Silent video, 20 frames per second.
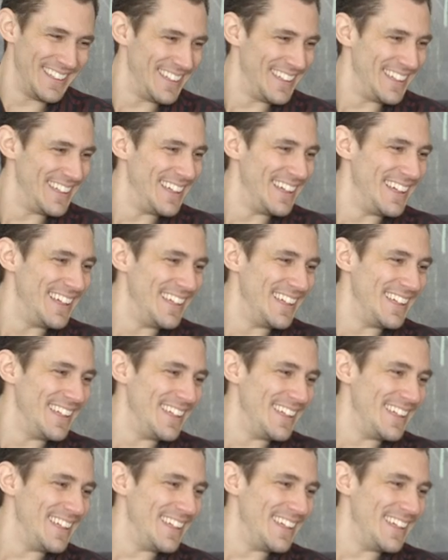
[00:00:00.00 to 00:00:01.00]

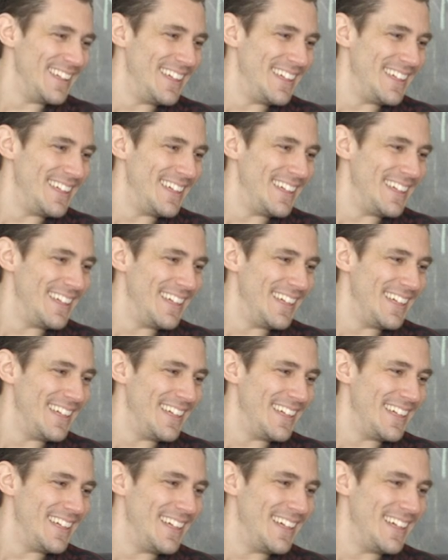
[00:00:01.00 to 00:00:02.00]

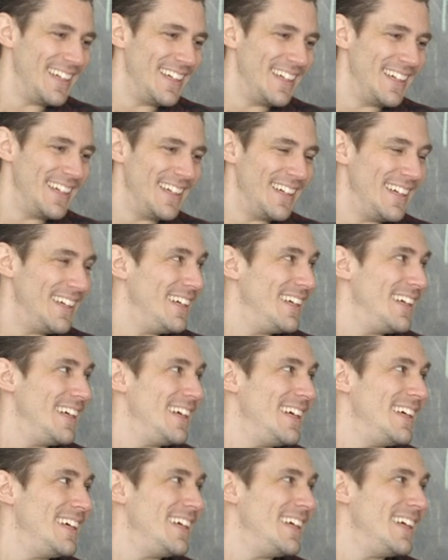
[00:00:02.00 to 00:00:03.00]

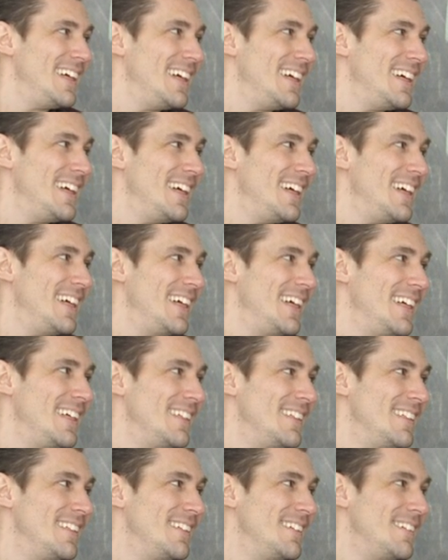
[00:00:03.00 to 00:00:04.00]

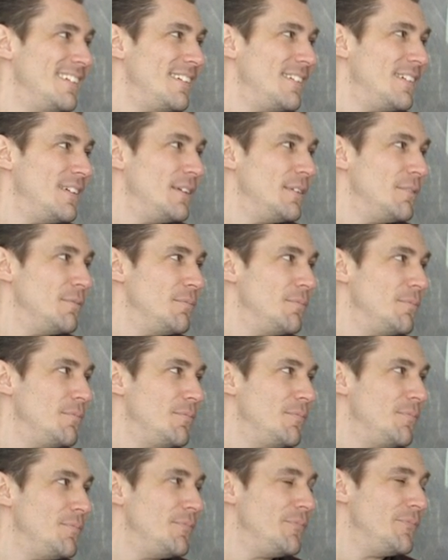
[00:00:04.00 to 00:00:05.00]

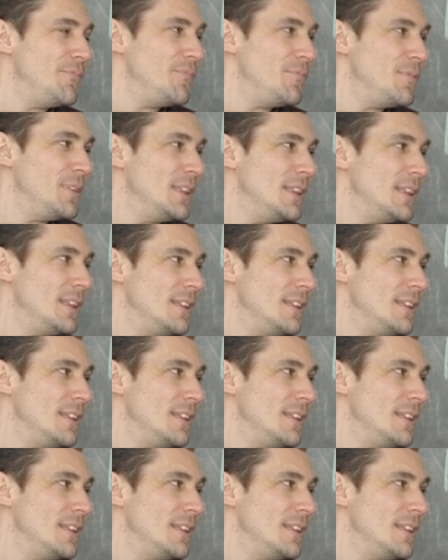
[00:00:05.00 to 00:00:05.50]
(silent)